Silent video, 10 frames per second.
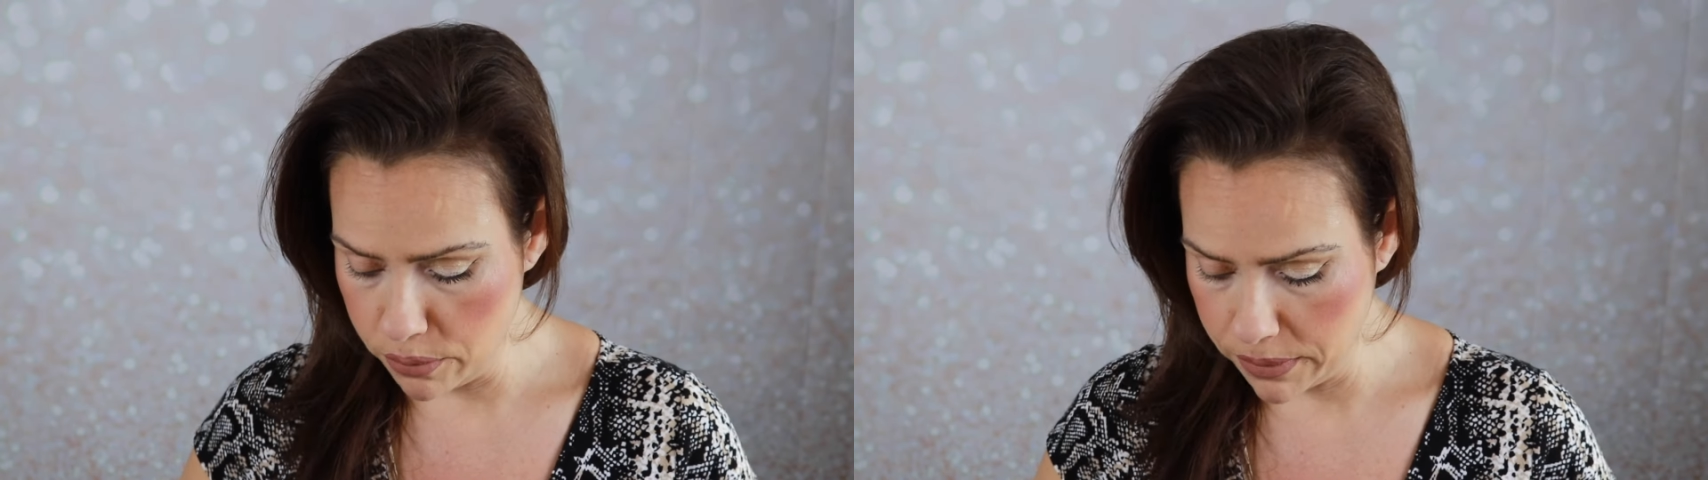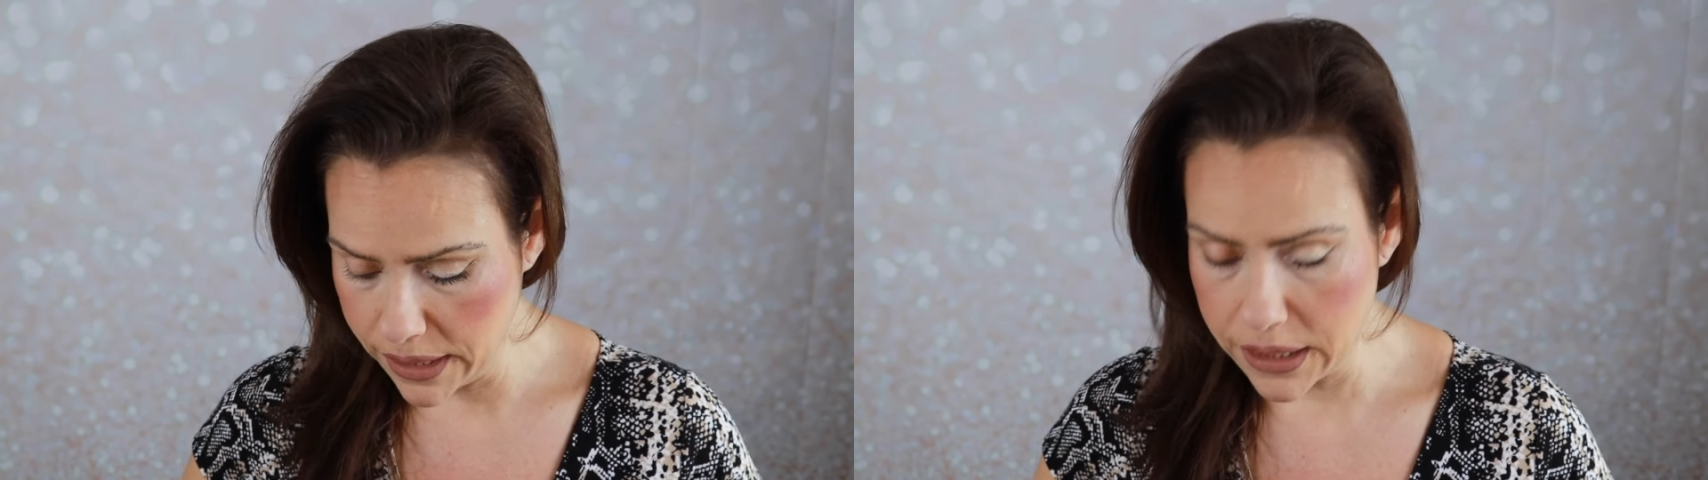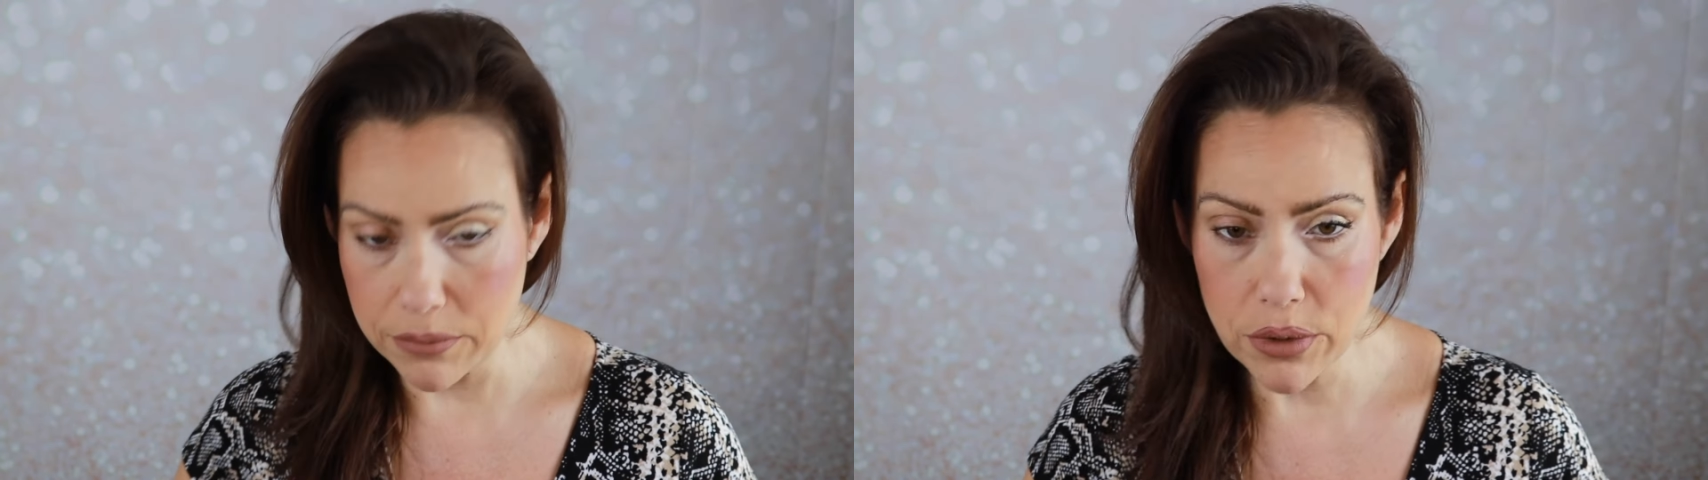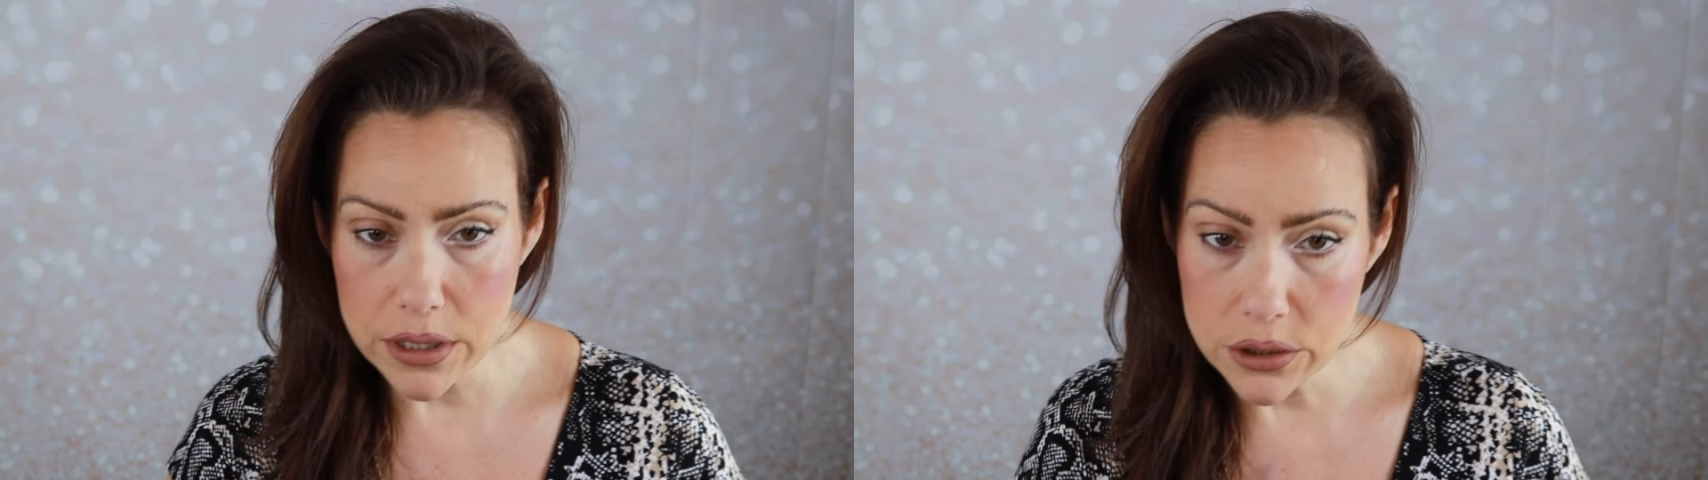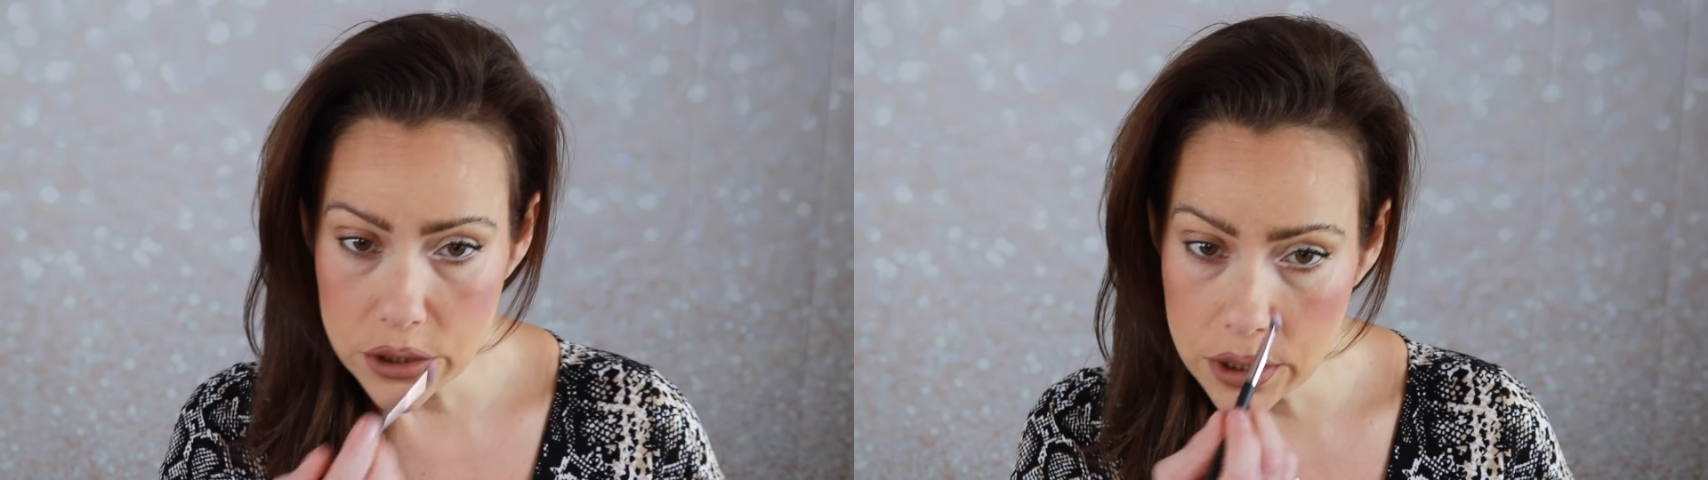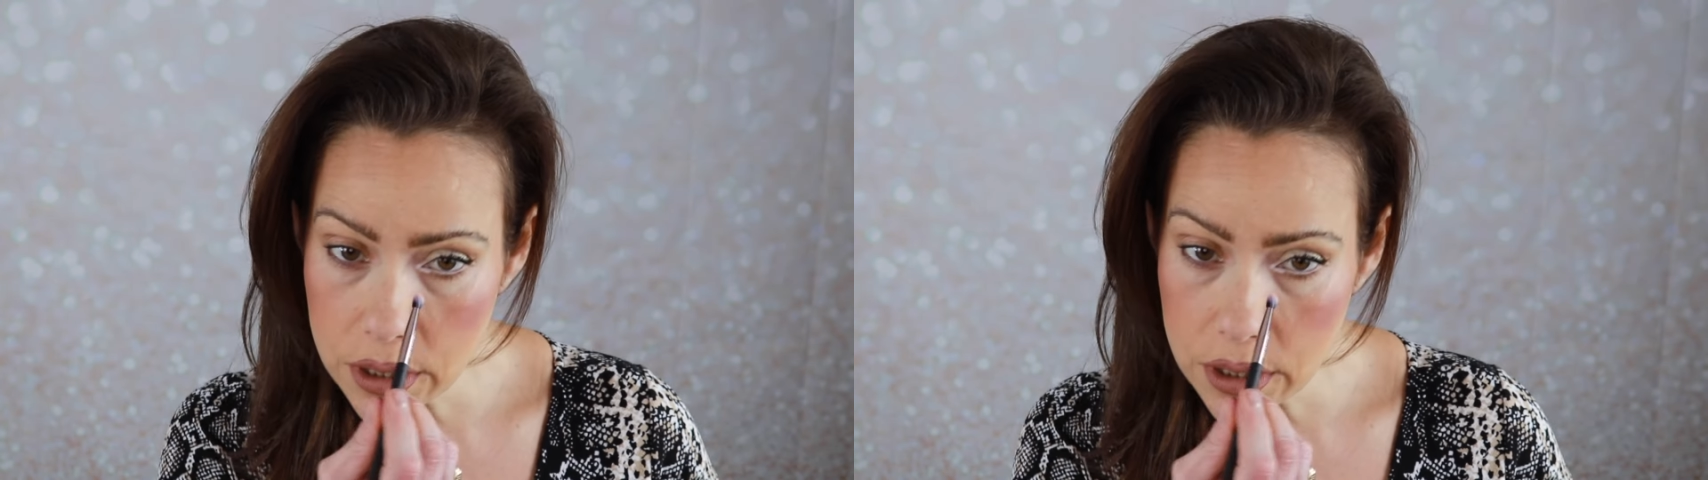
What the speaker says: blending brush